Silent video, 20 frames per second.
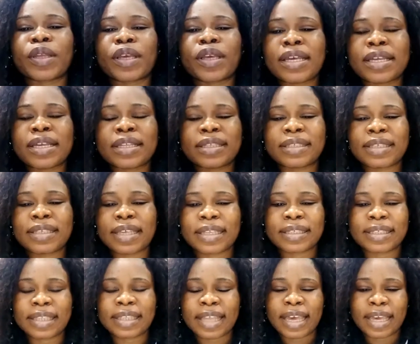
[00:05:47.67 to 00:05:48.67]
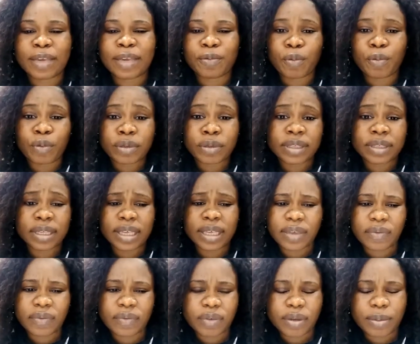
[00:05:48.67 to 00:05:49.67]
it's like we want to
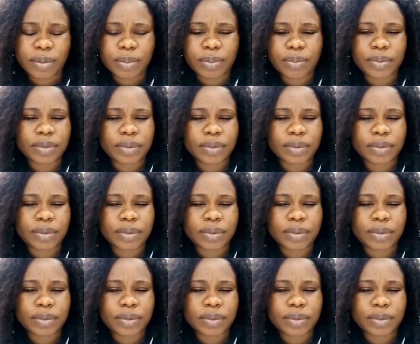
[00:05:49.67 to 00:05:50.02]
give up.